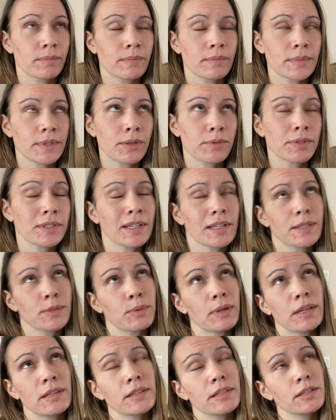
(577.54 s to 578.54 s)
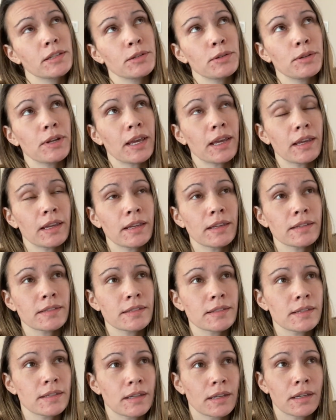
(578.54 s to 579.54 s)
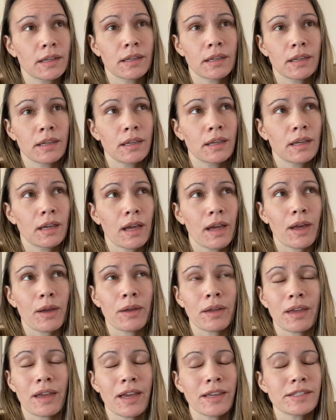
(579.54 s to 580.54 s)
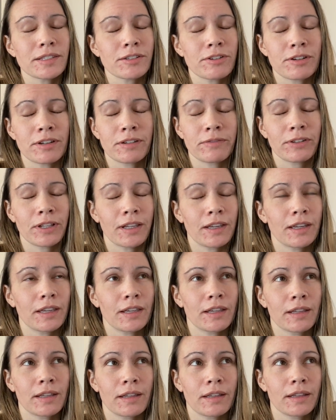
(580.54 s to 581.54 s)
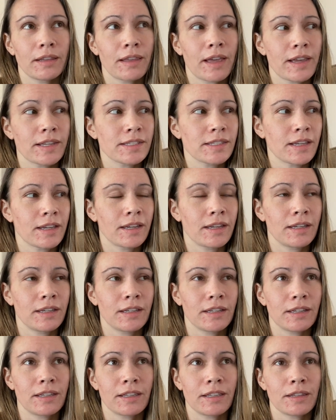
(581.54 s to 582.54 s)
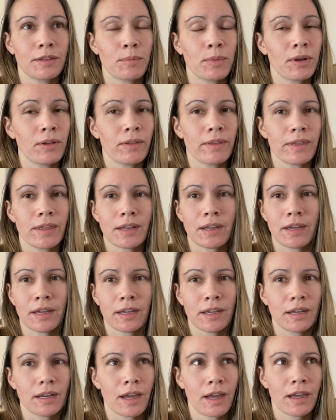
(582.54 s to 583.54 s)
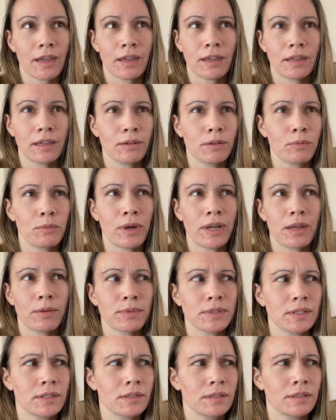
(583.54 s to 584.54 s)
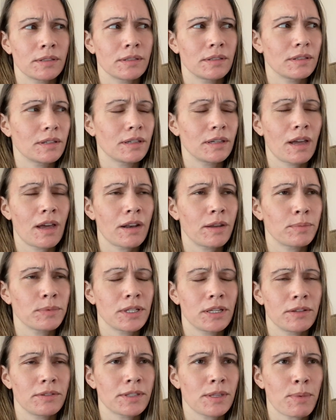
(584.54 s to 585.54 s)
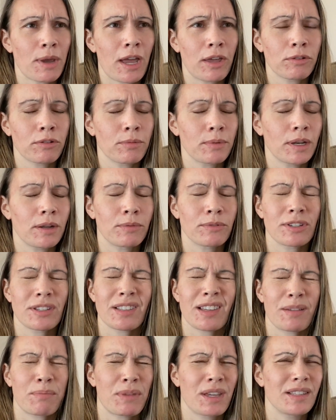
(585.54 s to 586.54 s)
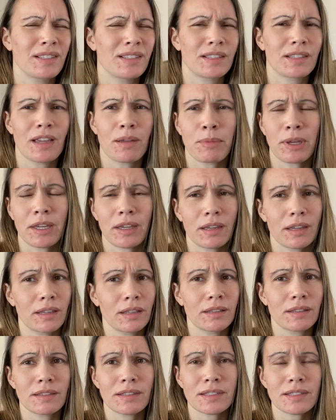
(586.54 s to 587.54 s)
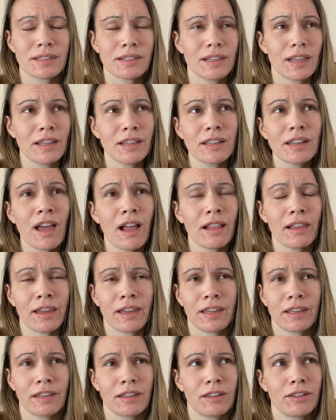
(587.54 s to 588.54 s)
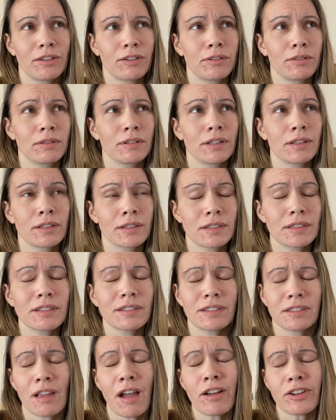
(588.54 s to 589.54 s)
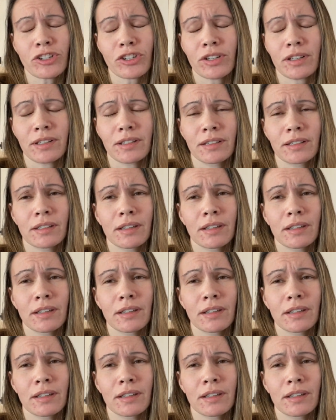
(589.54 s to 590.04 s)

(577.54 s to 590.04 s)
So 6 weeks, 2 days. I started feeling it last night in the middle of the night. I got up to use the bathroom, and I'm just like, my stomach and not like, nausea.